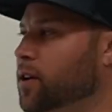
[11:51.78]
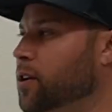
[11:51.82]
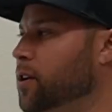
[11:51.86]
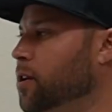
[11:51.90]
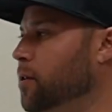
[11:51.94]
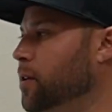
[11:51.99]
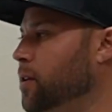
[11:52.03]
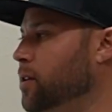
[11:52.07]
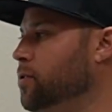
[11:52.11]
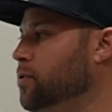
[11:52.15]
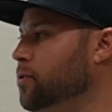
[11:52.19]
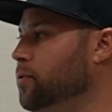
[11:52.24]

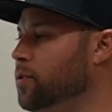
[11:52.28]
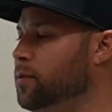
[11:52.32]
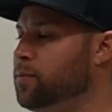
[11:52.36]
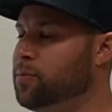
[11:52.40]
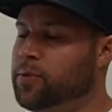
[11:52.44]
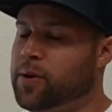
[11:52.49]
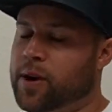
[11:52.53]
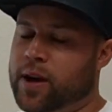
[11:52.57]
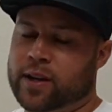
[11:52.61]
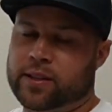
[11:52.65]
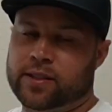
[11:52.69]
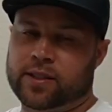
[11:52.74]
Going through the
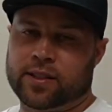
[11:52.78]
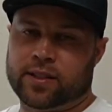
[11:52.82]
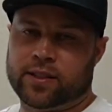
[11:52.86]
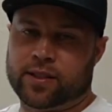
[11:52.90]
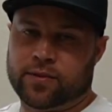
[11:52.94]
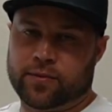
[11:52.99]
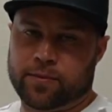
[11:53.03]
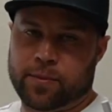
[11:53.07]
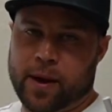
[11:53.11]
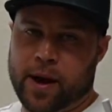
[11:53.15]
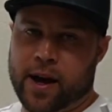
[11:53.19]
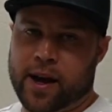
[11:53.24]
process
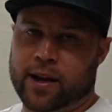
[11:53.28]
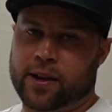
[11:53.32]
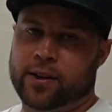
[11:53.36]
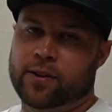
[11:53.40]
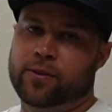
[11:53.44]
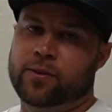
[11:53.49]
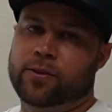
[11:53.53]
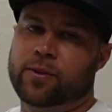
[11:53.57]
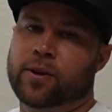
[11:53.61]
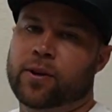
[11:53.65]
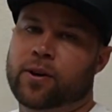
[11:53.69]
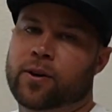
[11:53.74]
of buying
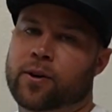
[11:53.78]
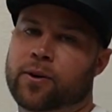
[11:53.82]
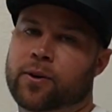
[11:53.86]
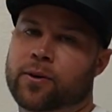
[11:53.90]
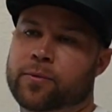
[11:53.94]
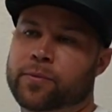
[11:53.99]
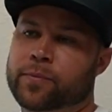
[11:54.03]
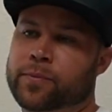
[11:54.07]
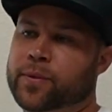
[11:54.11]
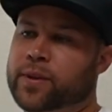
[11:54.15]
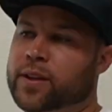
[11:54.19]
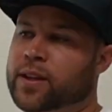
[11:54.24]
a new
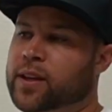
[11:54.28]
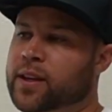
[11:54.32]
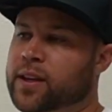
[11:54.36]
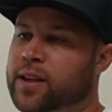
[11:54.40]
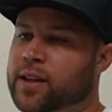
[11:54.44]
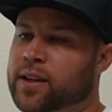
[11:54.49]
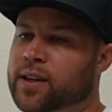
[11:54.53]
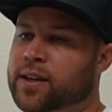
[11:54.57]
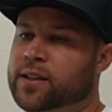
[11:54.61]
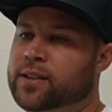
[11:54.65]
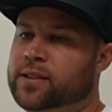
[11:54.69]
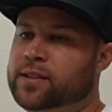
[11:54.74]
home,
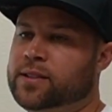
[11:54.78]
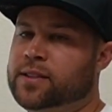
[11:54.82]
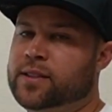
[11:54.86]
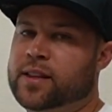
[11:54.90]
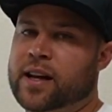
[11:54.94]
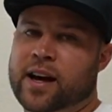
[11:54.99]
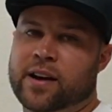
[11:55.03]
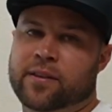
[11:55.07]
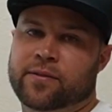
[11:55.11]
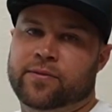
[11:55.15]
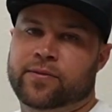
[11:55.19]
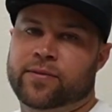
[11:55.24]
it's
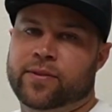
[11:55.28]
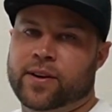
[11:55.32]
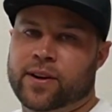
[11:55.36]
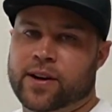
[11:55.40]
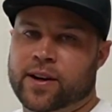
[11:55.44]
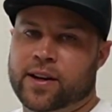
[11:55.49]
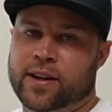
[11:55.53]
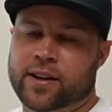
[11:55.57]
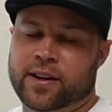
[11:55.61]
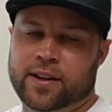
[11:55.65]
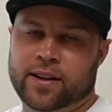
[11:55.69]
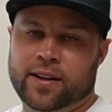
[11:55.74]
not
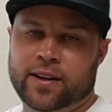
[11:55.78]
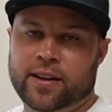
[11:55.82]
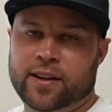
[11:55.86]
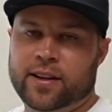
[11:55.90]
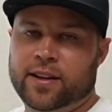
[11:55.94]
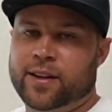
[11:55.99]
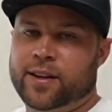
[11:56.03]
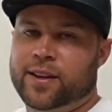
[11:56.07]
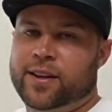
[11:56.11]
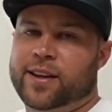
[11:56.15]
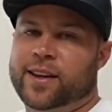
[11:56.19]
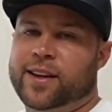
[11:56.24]
fun.
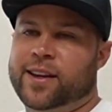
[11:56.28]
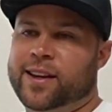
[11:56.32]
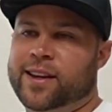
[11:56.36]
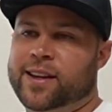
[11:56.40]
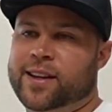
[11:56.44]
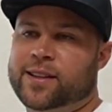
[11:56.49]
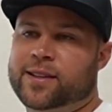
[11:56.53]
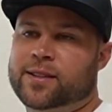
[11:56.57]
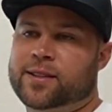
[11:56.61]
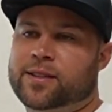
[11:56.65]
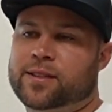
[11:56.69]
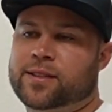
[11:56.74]

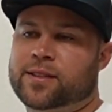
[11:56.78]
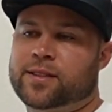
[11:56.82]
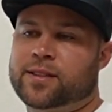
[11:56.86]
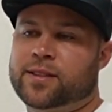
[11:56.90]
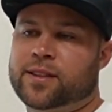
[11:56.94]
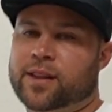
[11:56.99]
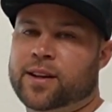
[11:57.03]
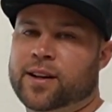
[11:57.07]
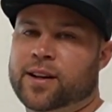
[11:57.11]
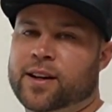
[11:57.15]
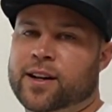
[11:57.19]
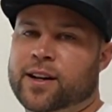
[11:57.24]
It's
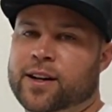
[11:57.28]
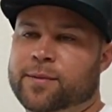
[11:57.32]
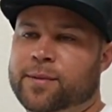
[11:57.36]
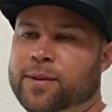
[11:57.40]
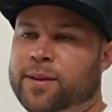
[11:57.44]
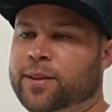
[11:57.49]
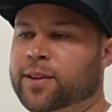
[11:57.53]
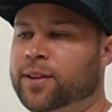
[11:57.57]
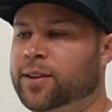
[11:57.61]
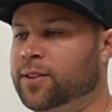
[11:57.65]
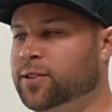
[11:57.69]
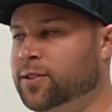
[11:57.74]

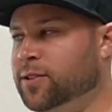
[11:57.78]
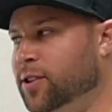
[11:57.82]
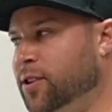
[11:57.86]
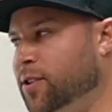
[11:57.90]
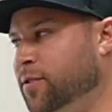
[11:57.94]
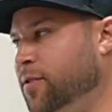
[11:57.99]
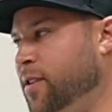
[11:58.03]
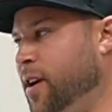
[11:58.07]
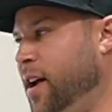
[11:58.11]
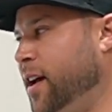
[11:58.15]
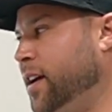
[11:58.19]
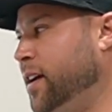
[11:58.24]
a little
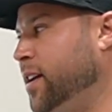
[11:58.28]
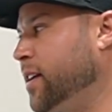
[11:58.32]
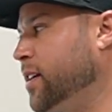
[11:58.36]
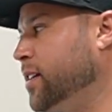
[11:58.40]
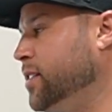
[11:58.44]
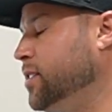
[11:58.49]
nerve-wracking.